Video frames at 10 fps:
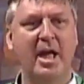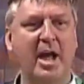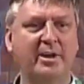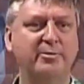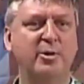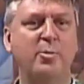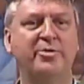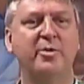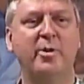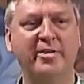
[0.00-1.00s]
I don't know
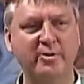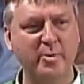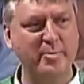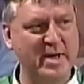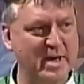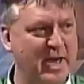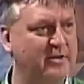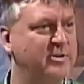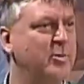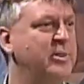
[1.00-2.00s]
what the weather will be. I
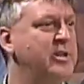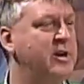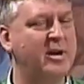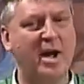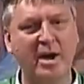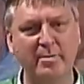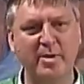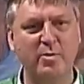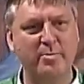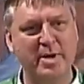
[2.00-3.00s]
don't know what the economy
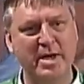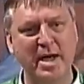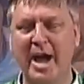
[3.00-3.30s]
will be.